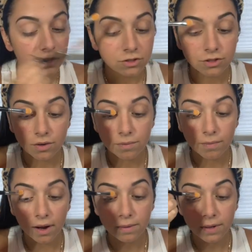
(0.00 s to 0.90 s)
Don't
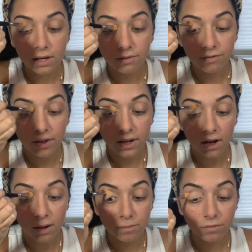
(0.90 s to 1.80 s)
mind me if like
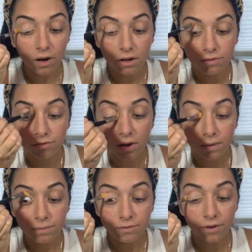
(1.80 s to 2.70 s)
I'm rough.
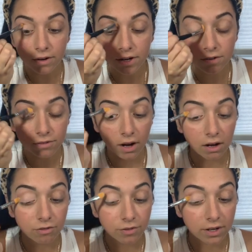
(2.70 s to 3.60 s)
I'm very
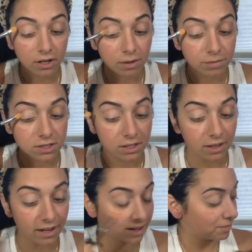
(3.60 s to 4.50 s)
rough when it comes to
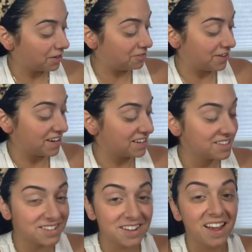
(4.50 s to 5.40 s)
like my
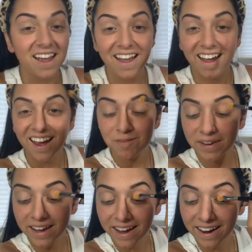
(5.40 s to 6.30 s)
face and my
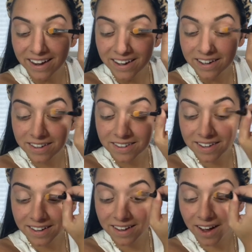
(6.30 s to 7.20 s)
hair.
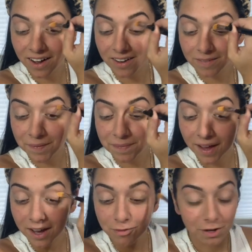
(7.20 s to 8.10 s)
I'm
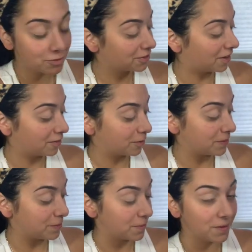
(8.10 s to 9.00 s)
not rough with other
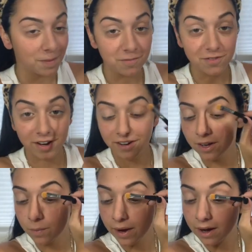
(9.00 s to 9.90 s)
people, I'm very
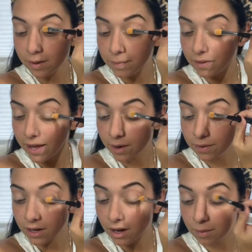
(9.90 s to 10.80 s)
aware, but like when
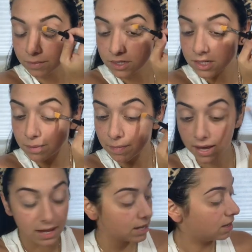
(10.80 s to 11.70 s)
it comes to
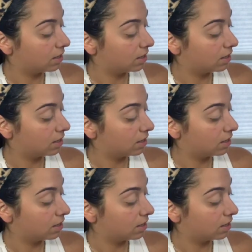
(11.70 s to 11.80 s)
me,